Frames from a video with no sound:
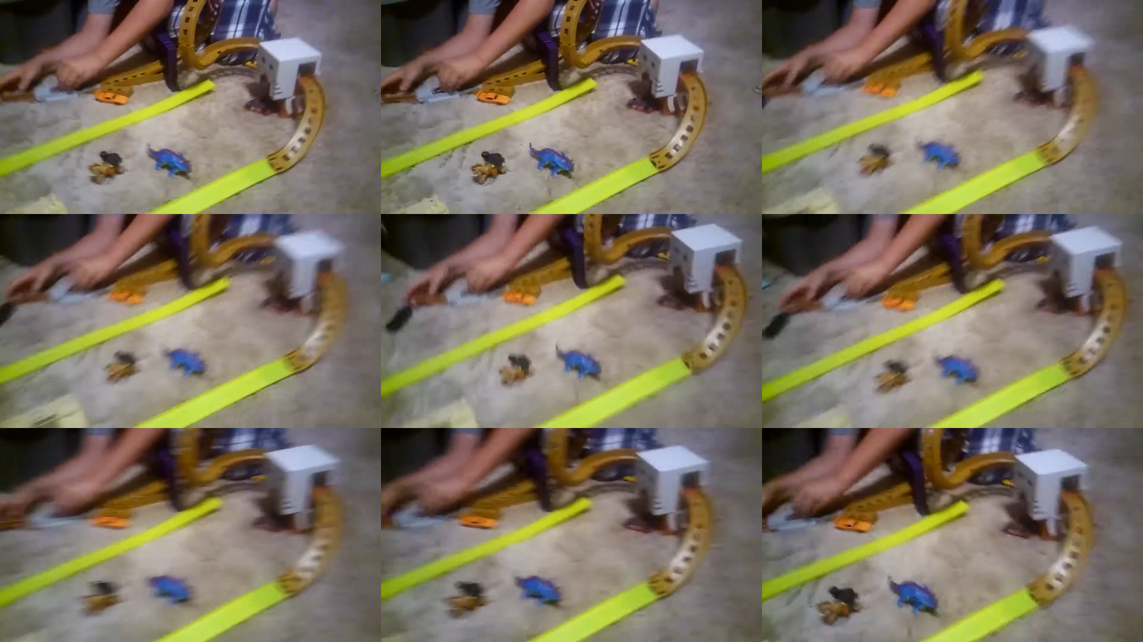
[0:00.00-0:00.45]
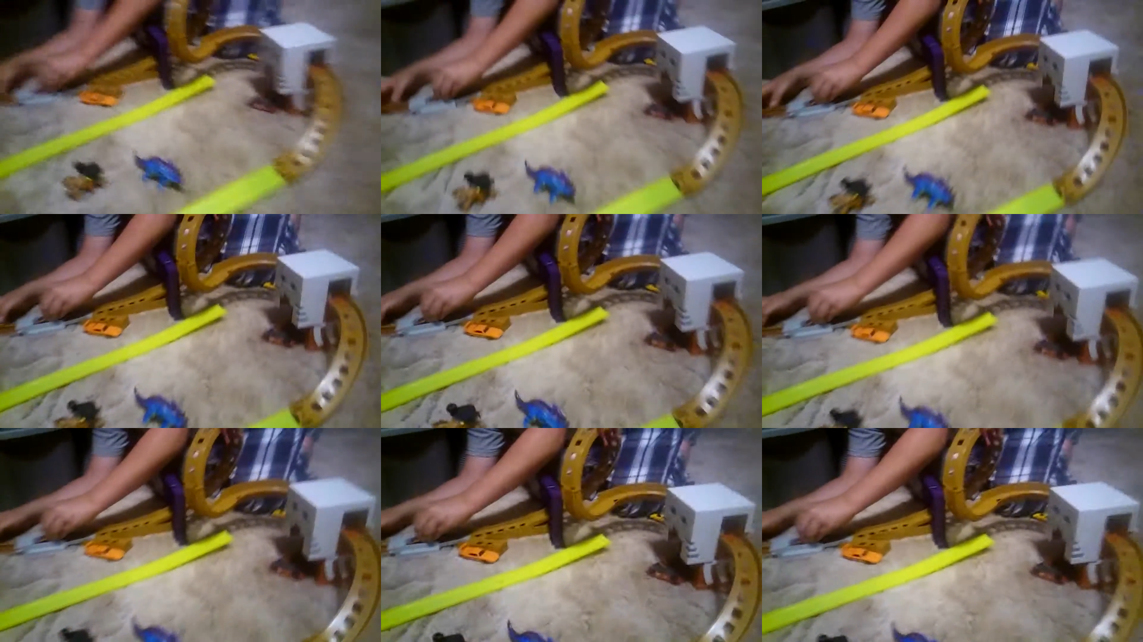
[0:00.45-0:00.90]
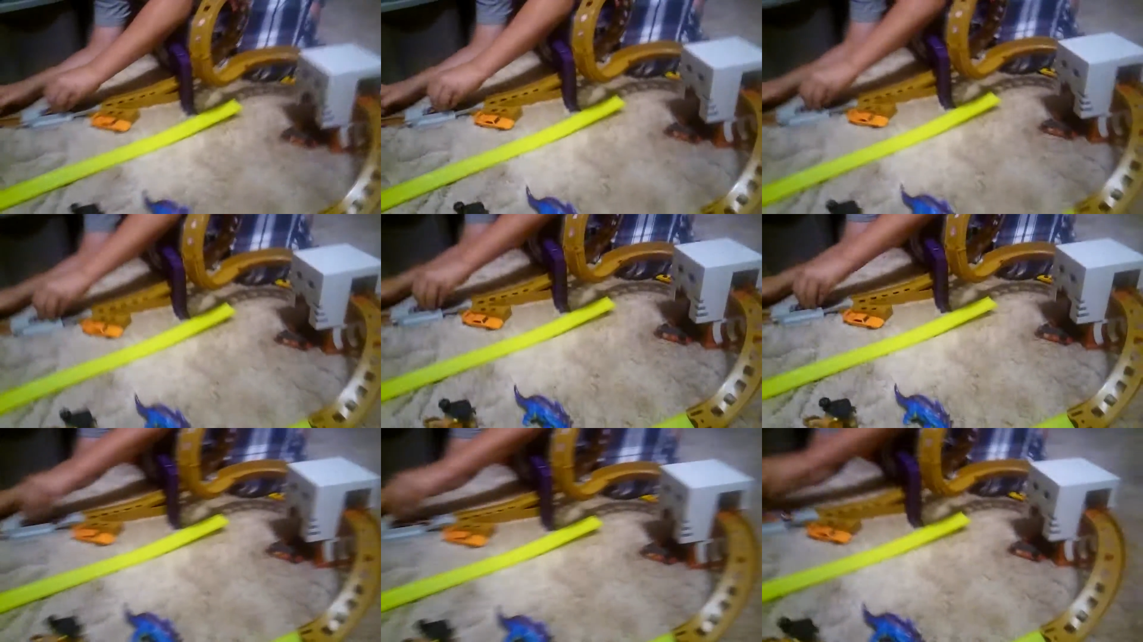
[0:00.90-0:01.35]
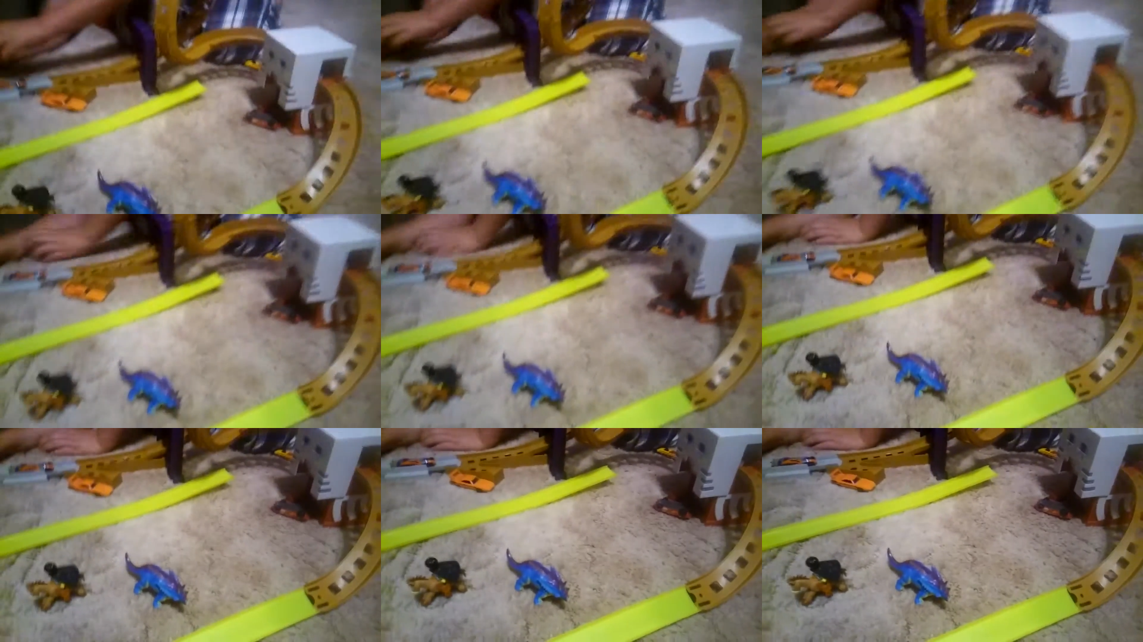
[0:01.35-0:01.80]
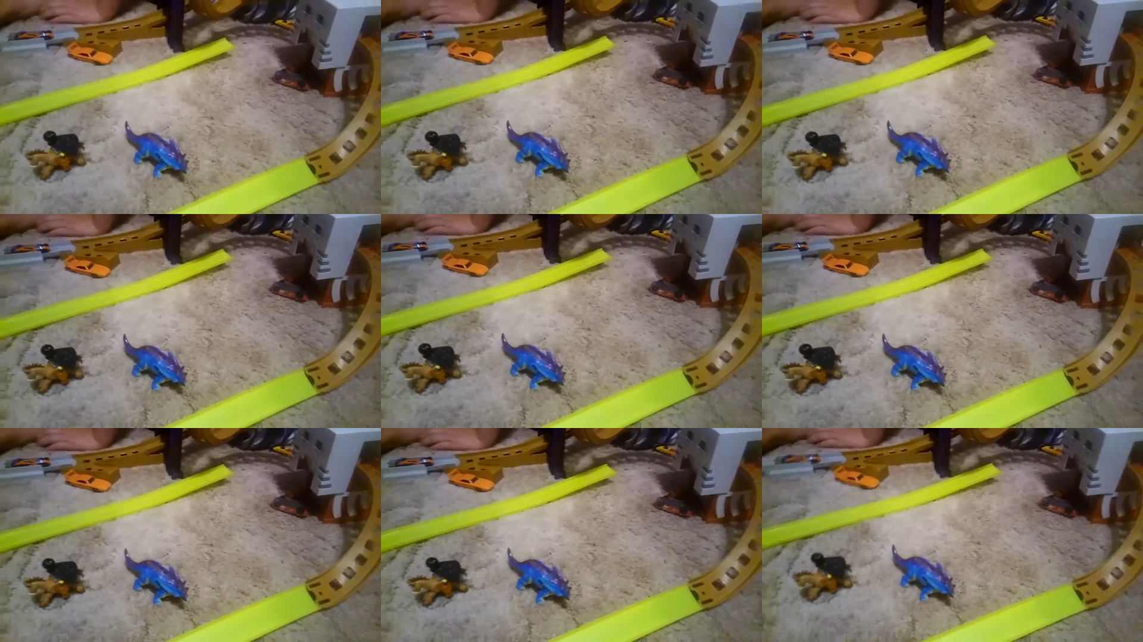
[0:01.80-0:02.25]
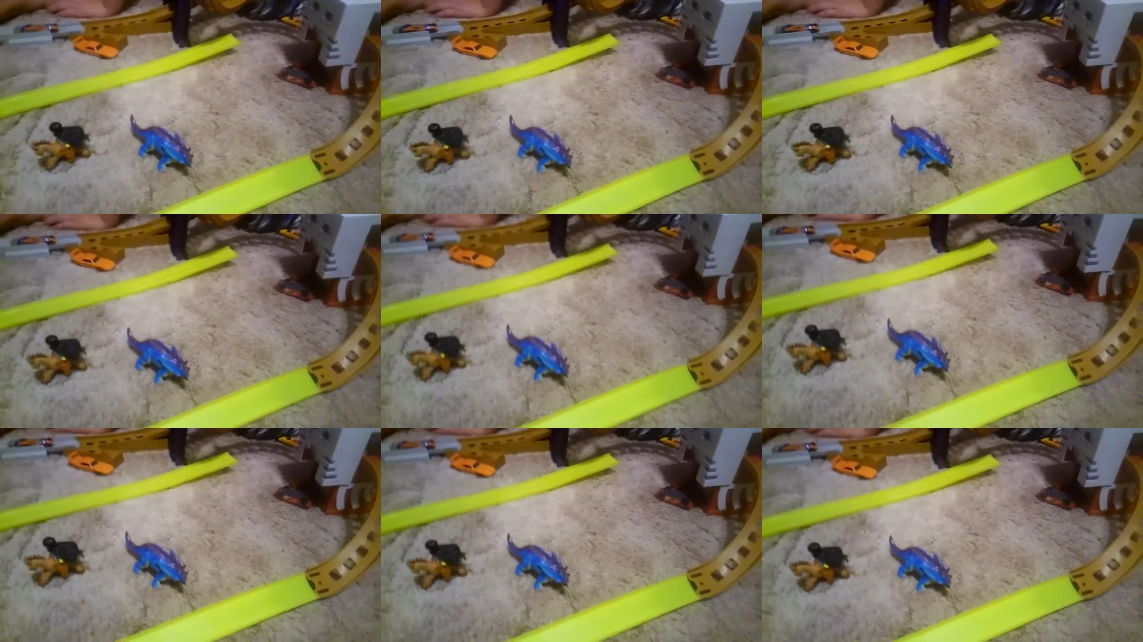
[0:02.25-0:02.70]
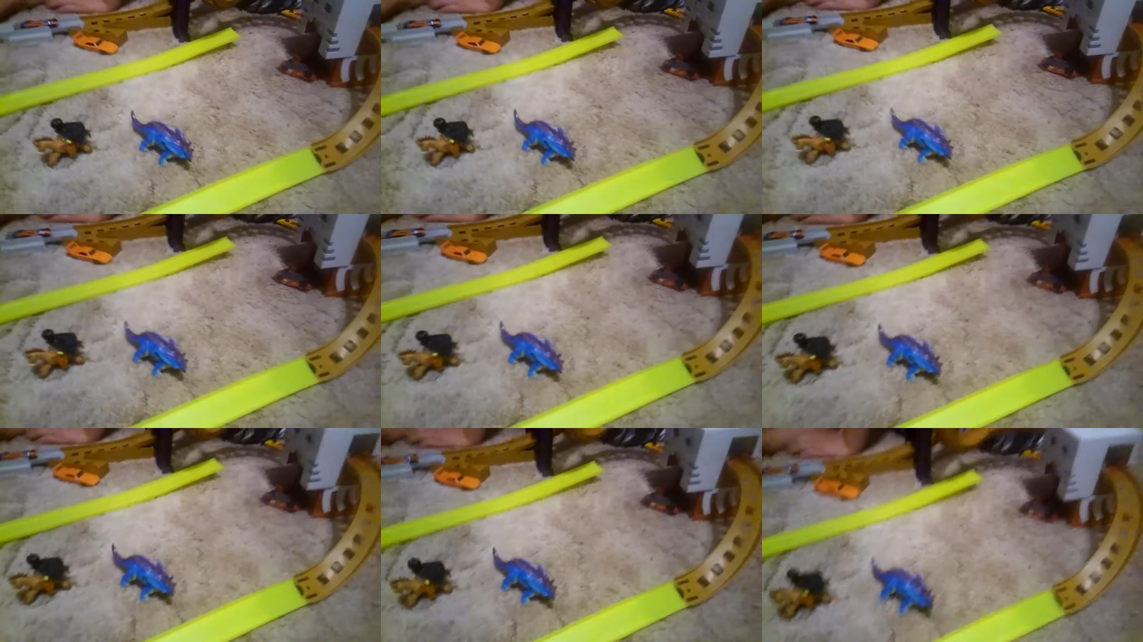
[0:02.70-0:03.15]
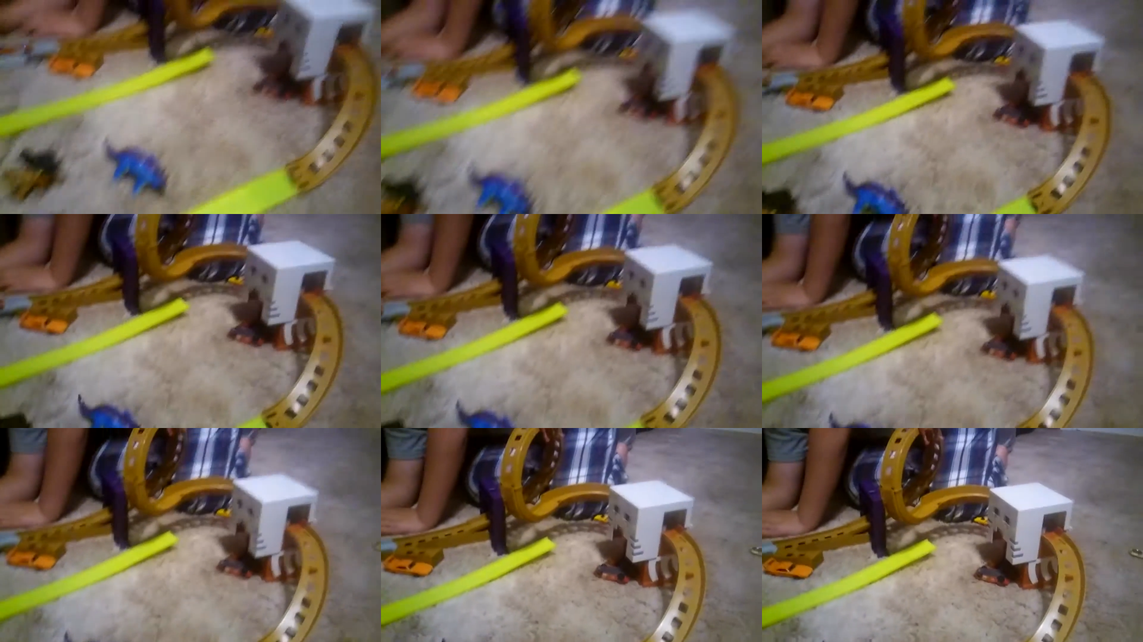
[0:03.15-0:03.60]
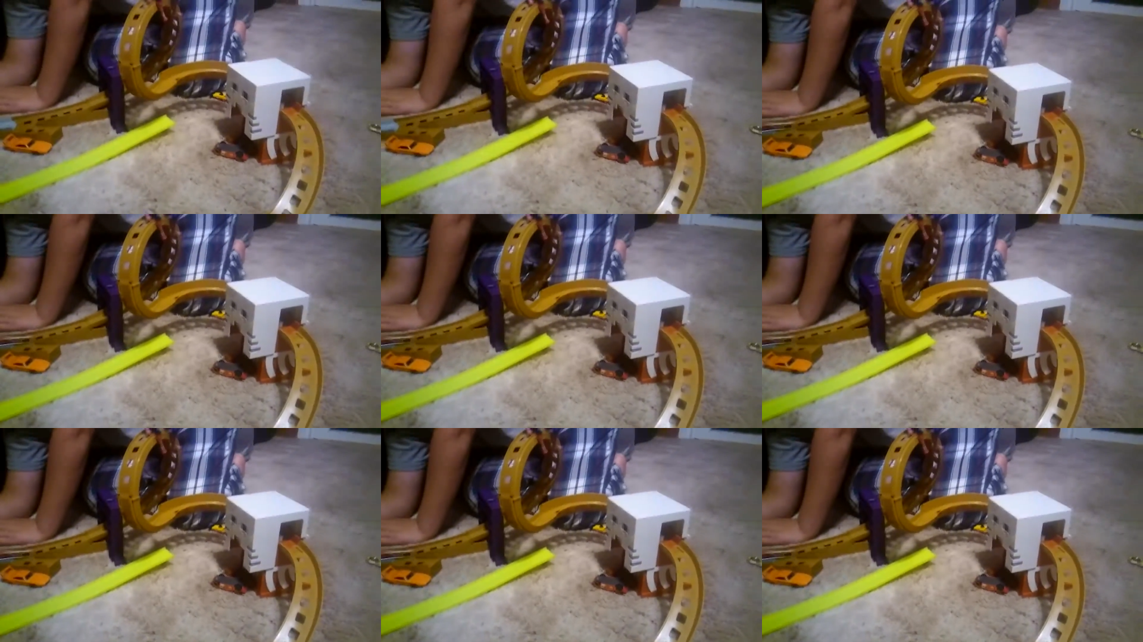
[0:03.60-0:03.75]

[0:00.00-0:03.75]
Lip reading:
No face is visible, so there are no lips to read.